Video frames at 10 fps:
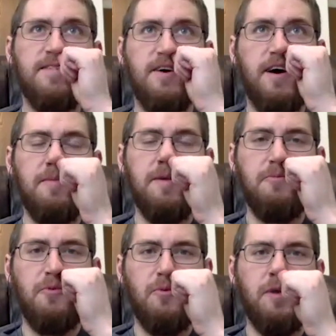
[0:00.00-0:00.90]
so I
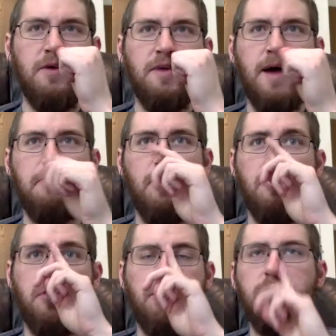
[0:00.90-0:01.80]
mean, when you and I
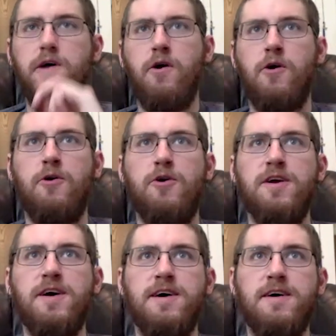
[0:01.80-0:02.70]
both
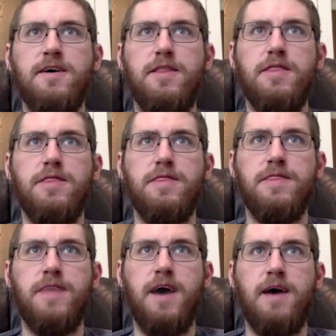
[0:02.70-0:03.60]
heard uh,
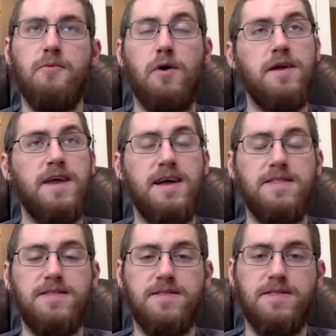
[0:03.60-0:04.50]
that one that
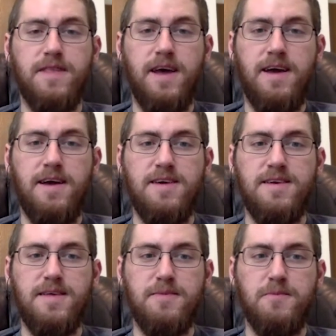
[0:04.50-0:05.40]

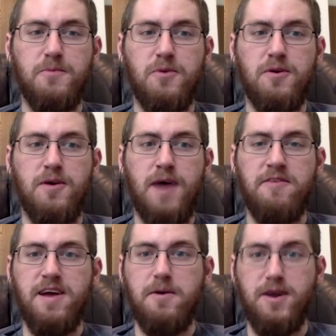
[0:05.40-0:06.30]
they were
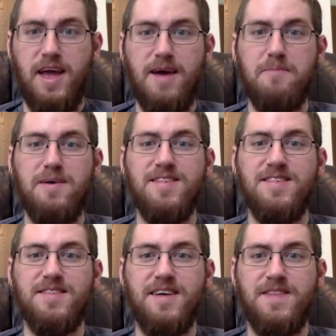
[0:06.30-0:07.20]
having him on
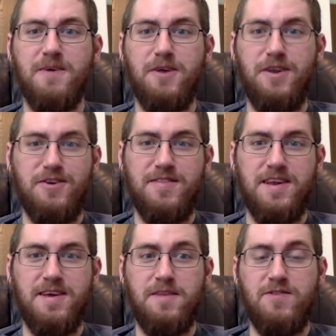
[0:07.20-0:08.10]
campus, that they were
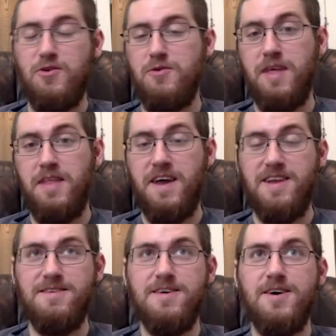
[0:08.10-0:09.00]
interested in him, and two, and
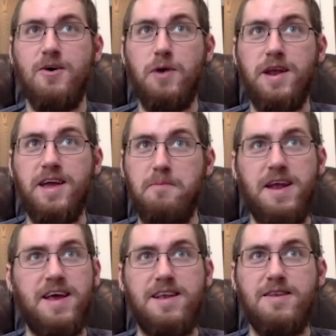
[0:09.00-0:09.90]
then when he
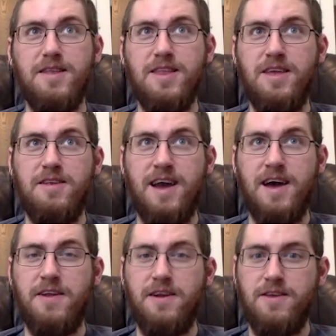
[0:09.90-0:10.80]
committed,
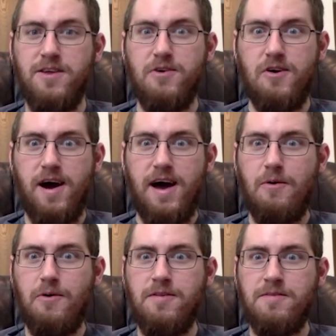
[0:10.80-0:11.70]
neither you nor
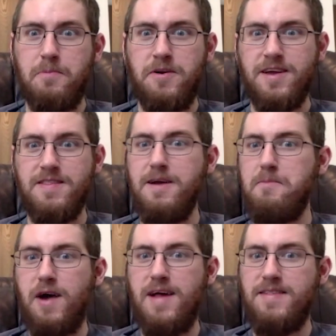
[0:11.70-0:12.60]
I were particularly
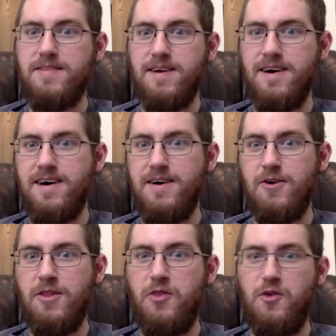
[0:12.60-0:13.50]
impressed uh,
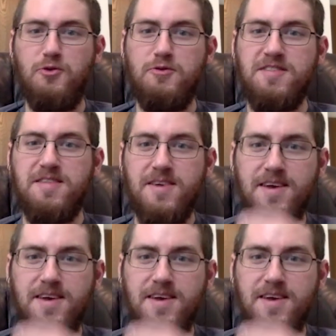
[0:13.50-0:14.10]
or enthused